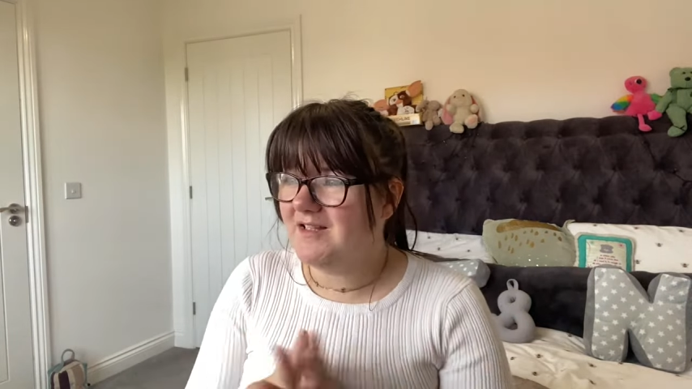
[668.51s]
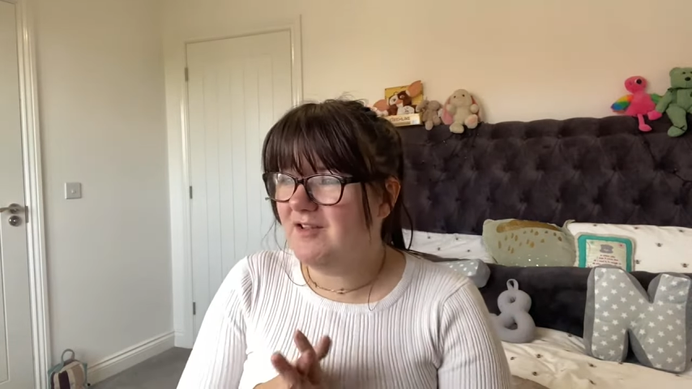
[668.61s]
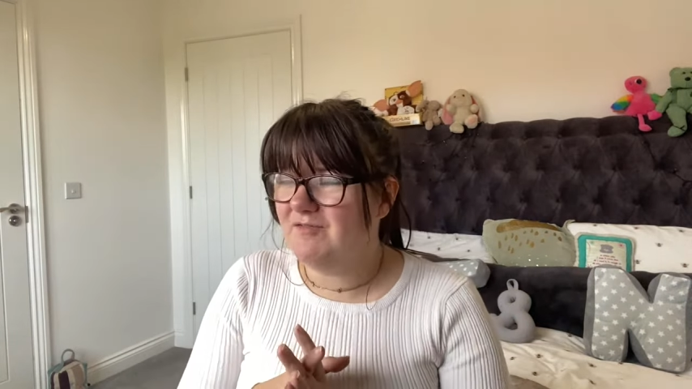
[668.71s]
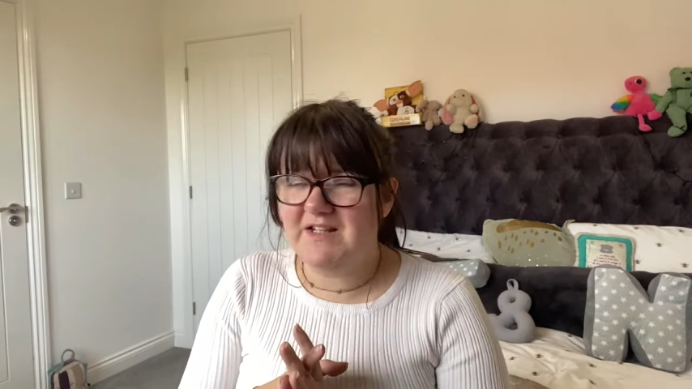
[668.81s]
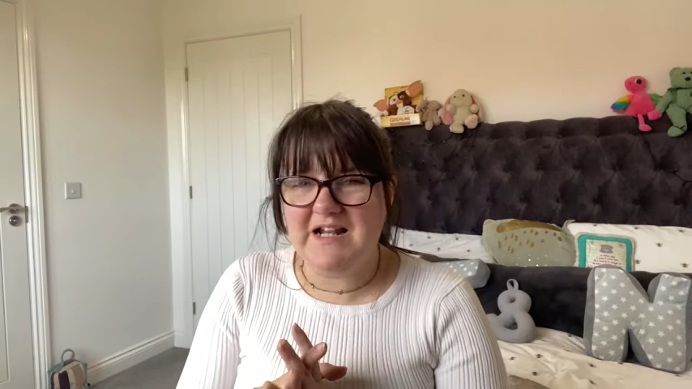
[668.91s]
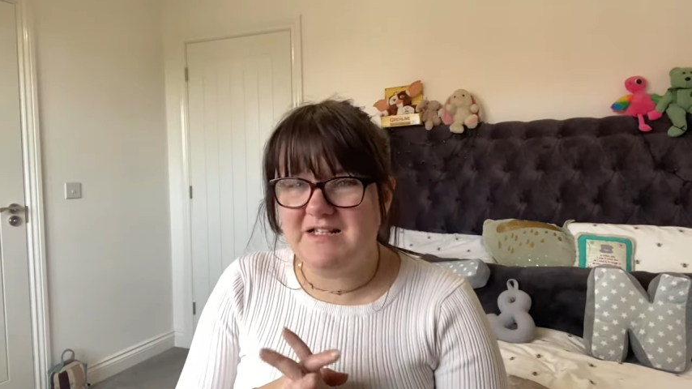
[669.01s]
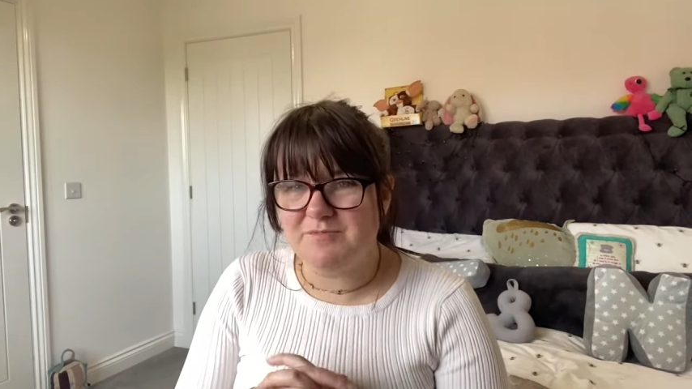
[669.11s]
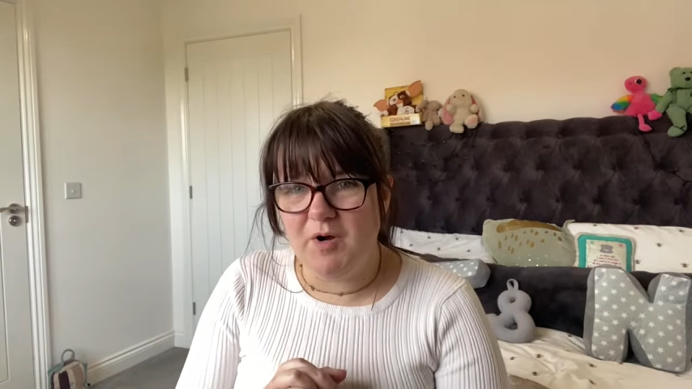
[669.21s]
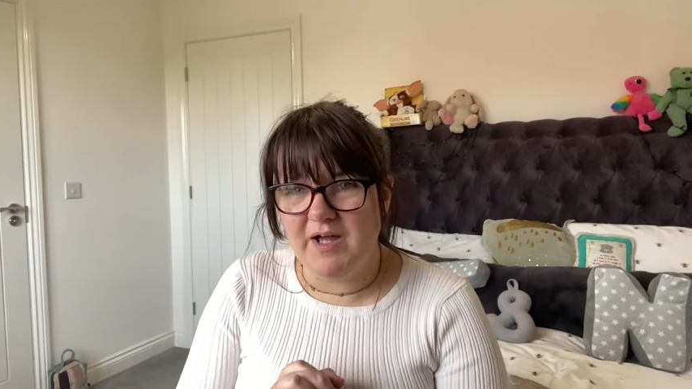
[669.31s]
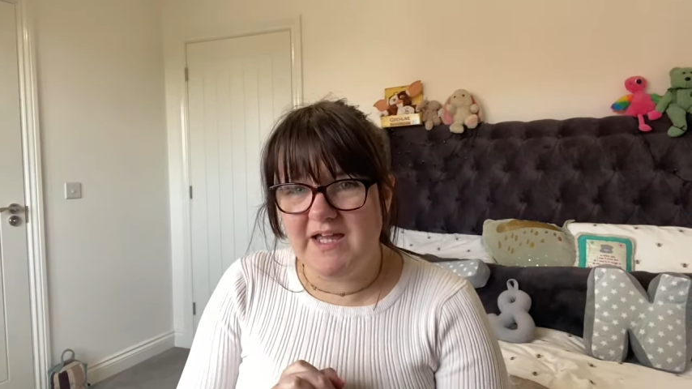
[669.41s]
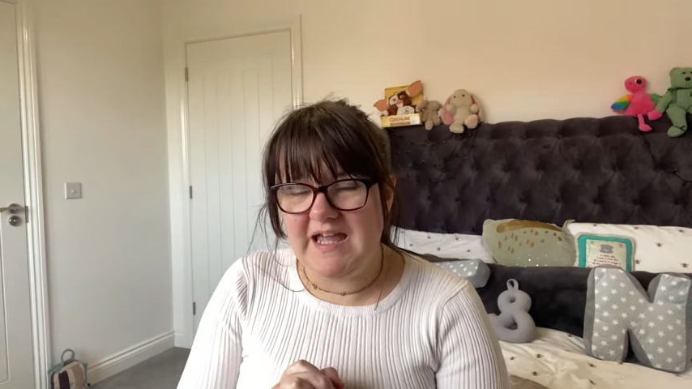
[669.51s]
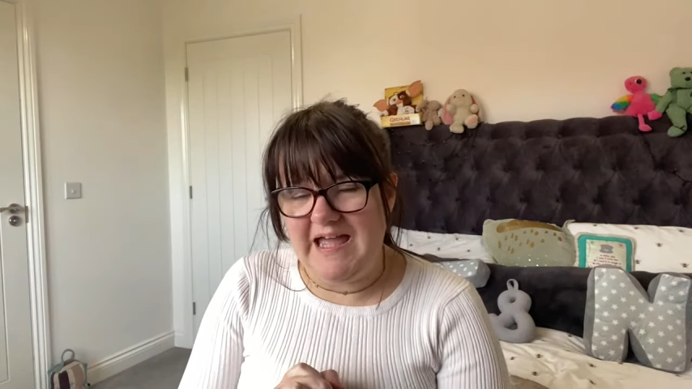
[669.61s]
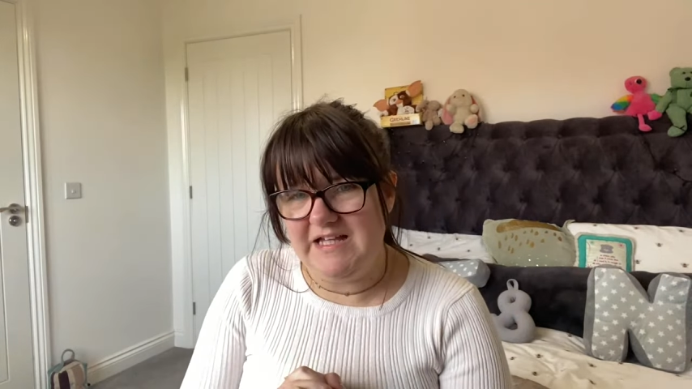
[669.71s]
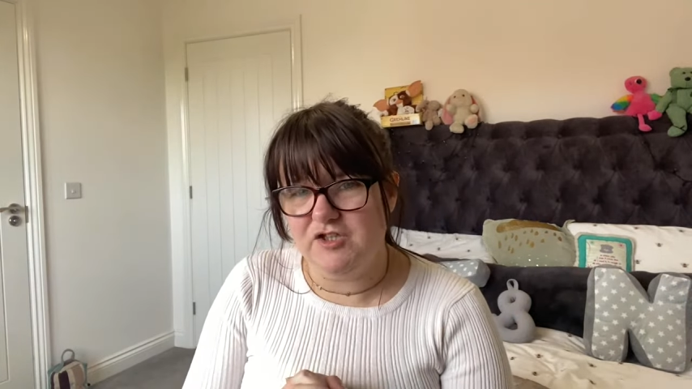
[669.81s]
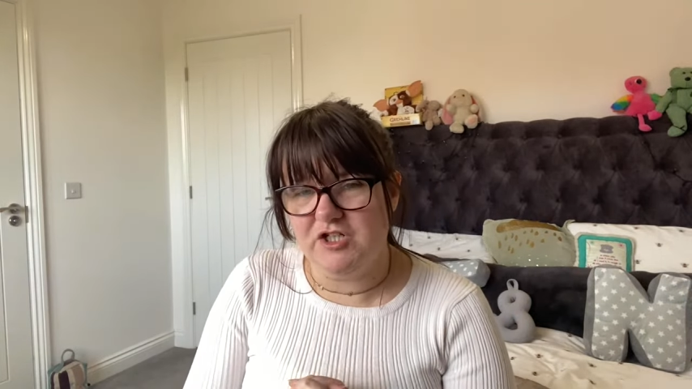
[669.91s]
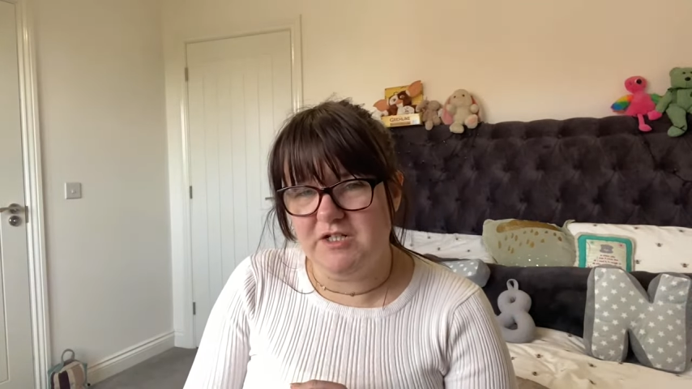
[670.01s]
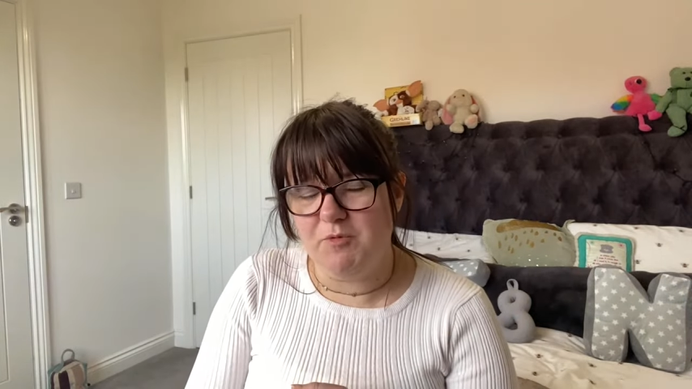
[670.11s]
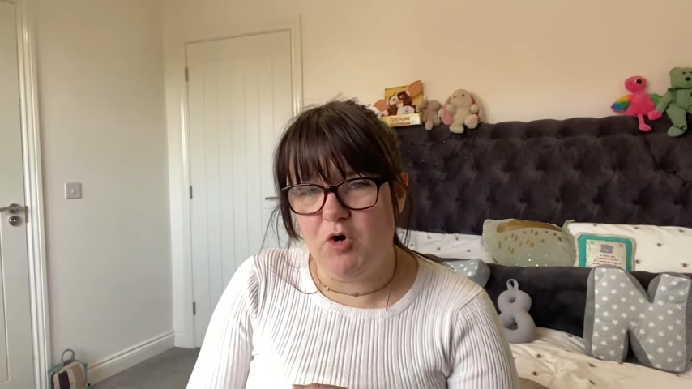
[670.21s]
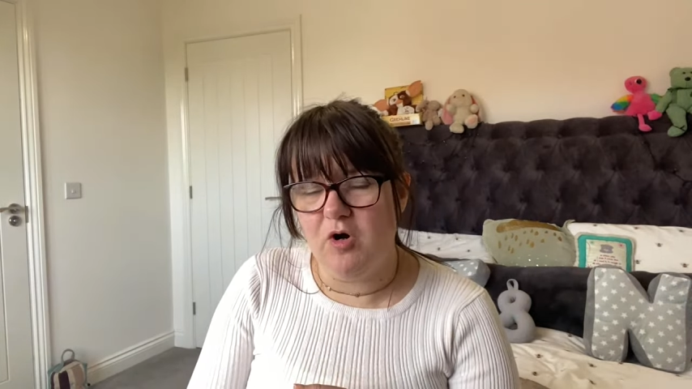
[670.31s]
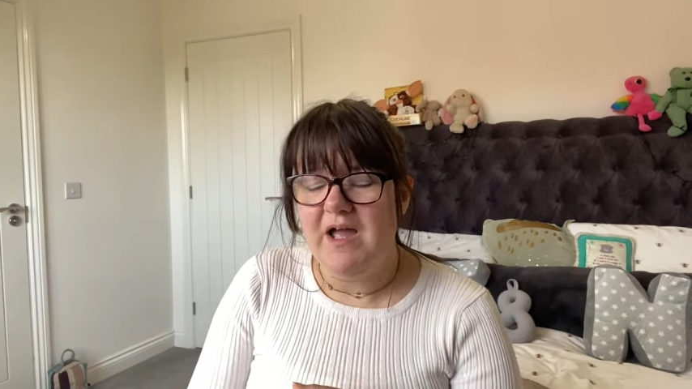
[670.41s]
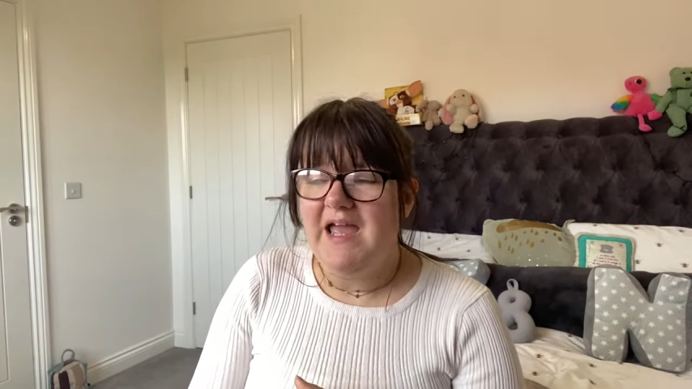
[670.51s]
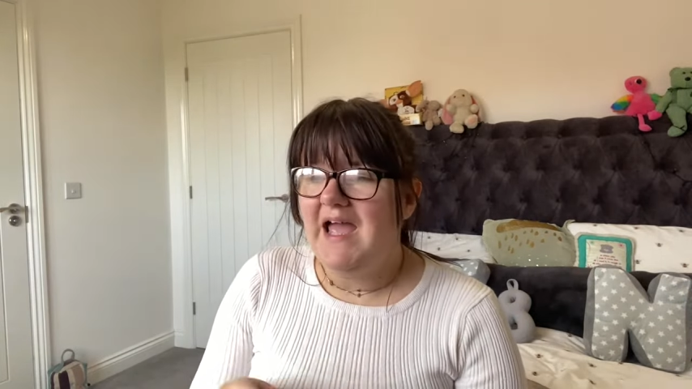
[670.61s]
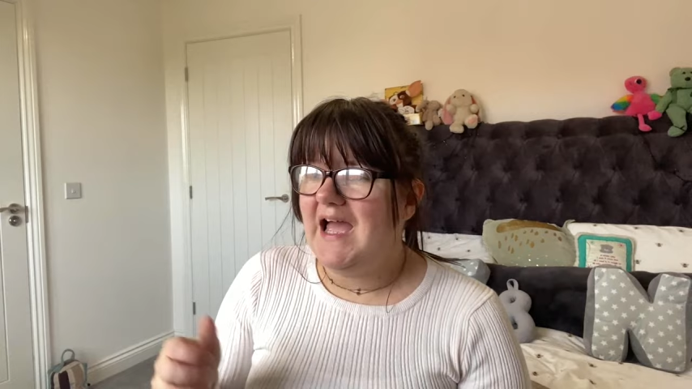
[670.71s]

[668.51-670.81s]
I don't think that's my age anymore,